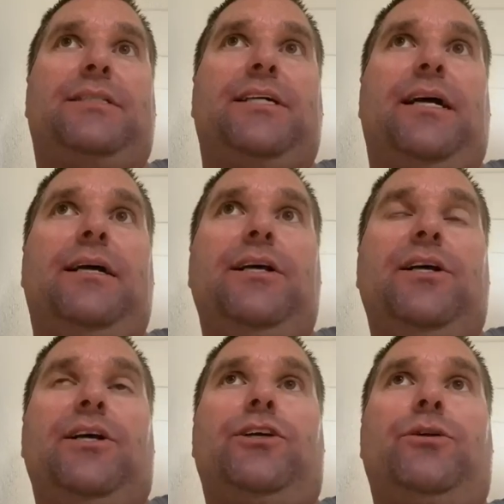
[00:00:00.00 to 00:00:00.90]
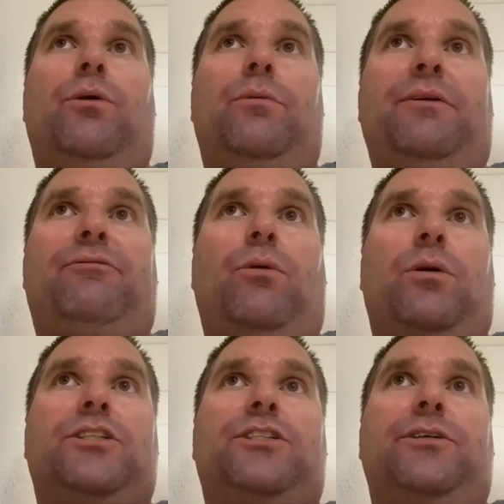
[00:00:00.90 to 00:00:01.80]
But you will be
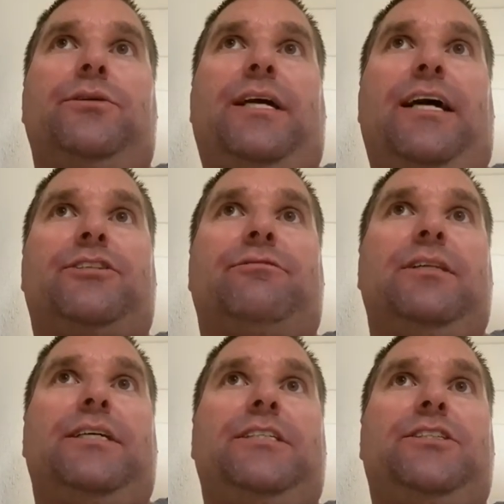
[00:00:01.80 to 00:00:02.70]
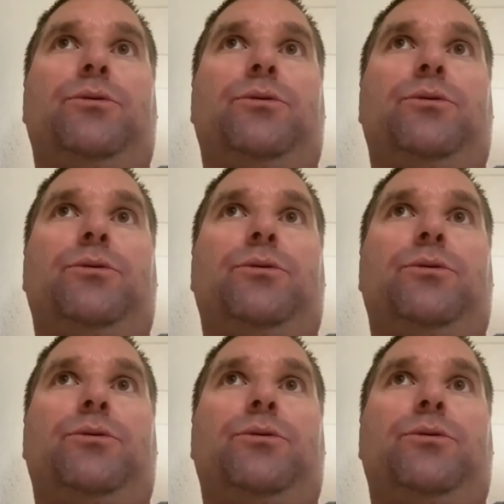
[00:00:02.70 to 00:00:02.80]
forced to catch and release.